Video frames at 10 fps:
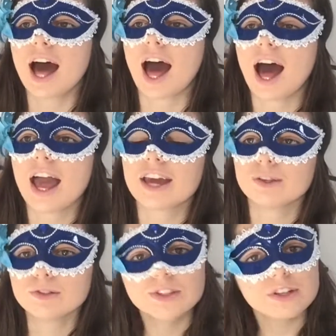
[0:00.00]
I
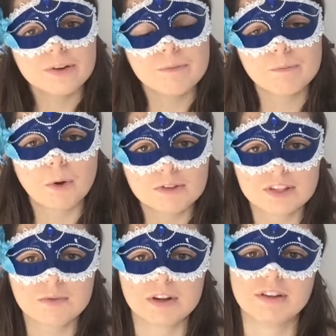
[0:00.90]
used to
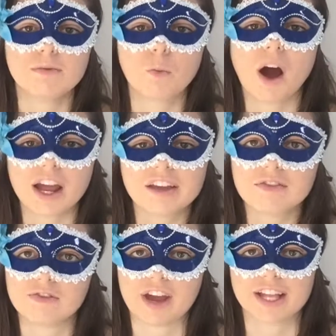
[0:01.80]
mostly read YA
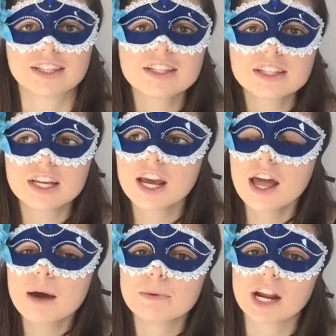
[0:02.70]
fantasy,
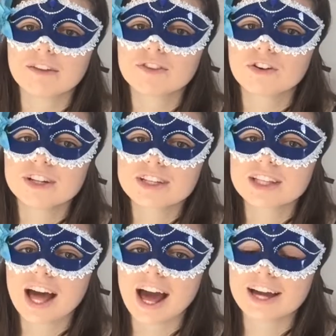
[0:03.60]
but I've noticed
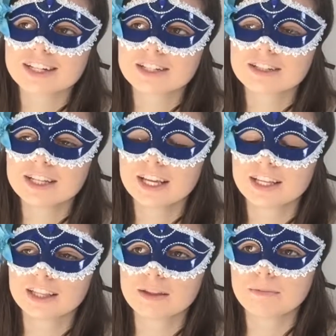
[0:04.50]
that actually like
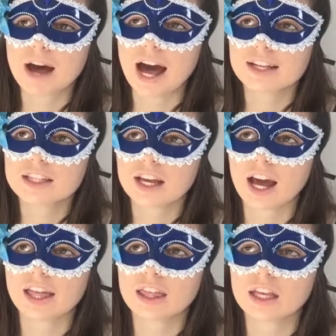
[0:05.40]
in the past
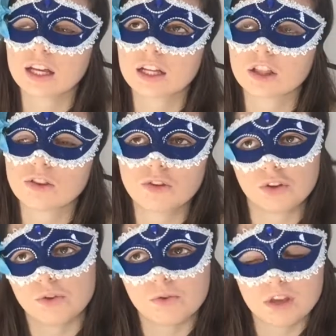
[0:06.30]
I think
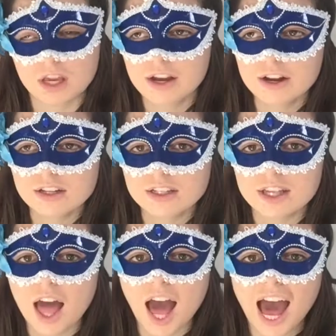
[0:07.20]
2 years,
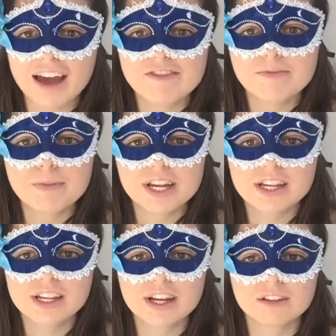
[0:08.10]
I've
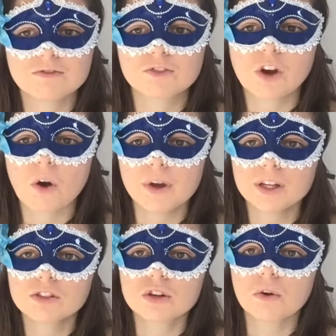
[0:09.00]
been
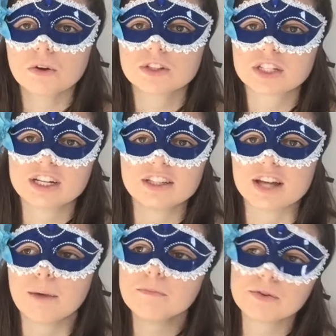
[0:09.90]
going towards
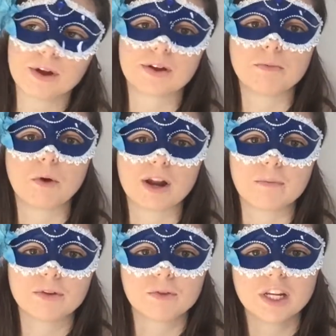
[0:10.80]
contemporary more, and I've
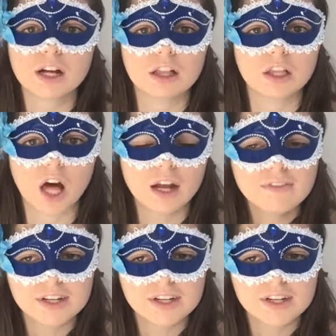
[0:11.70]
been reading a lot of